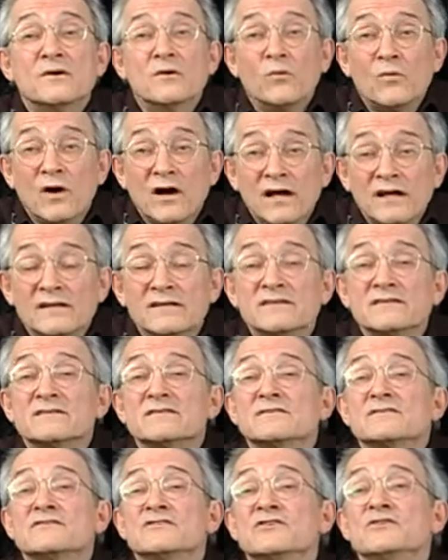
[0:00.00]
1,
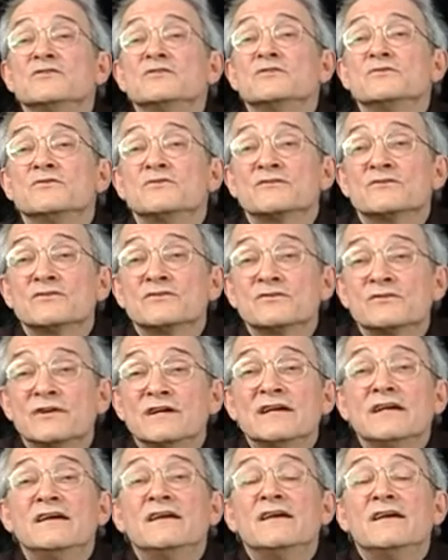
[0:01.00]
2,
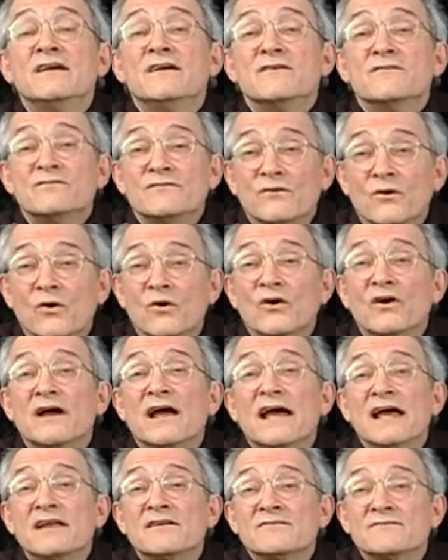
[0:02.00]
3, 4,
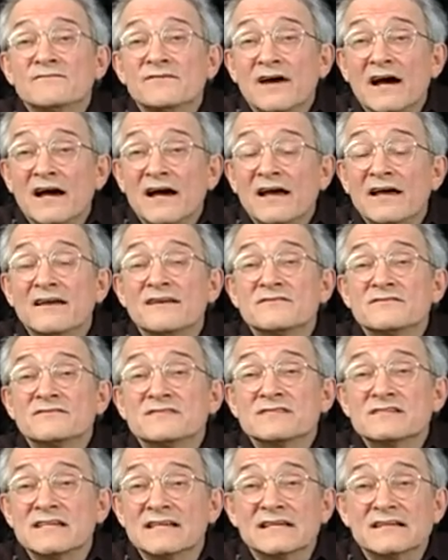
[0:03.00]
and 5,
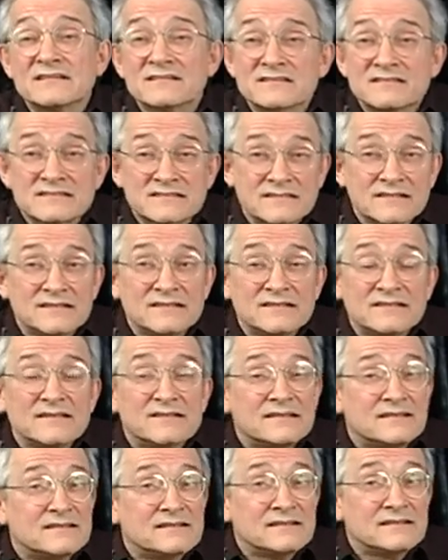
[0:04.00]

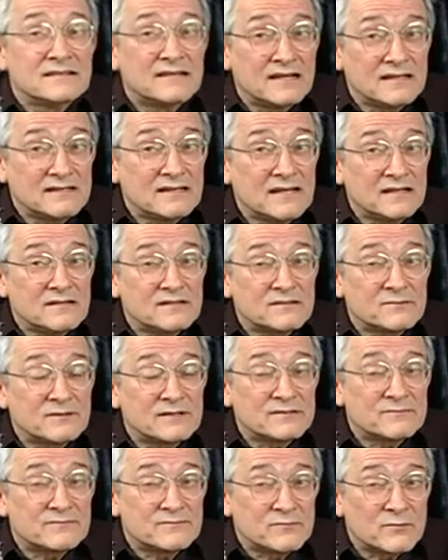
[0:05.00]
6. Got that?
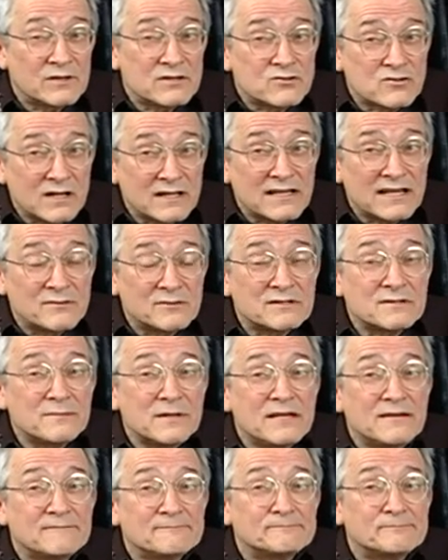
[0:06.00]
Want to try that with
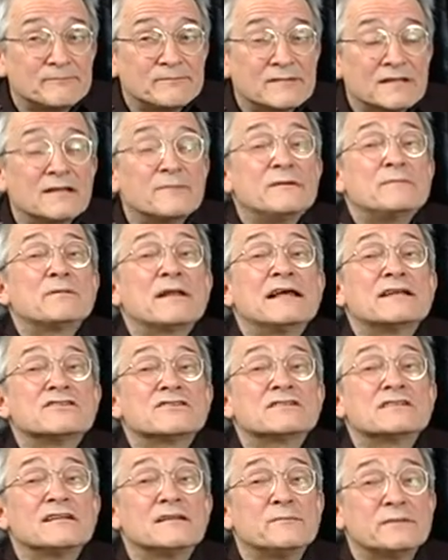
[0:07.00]
me? Let me play it
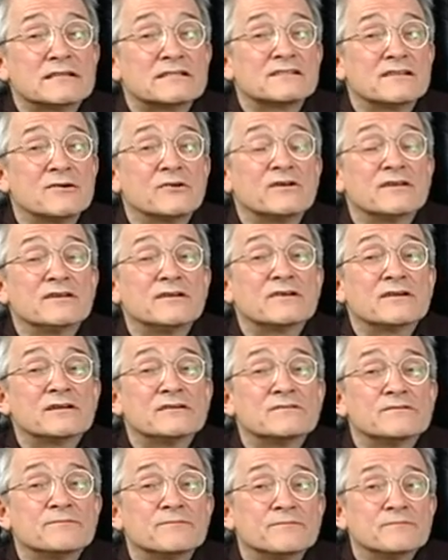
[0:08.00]
just a little bit slower, and you
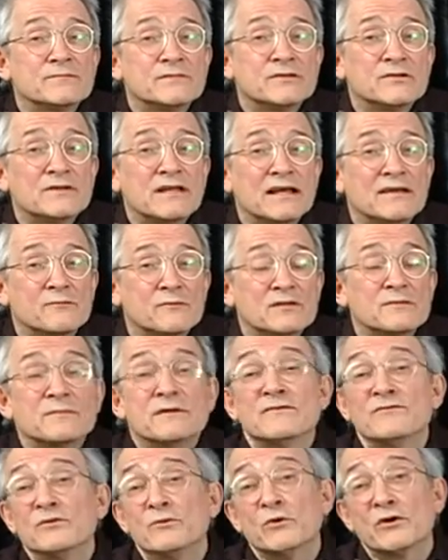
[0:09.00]
can do that with
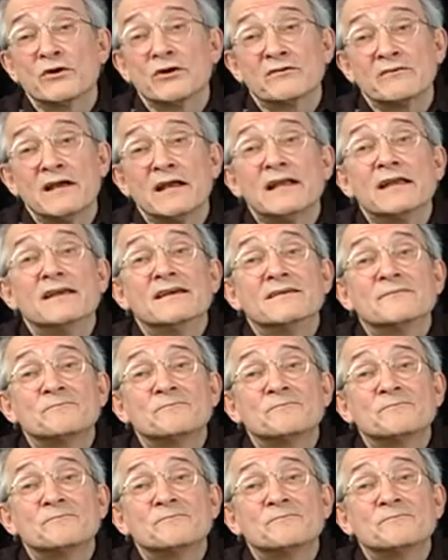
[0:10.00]
me if you weren't already.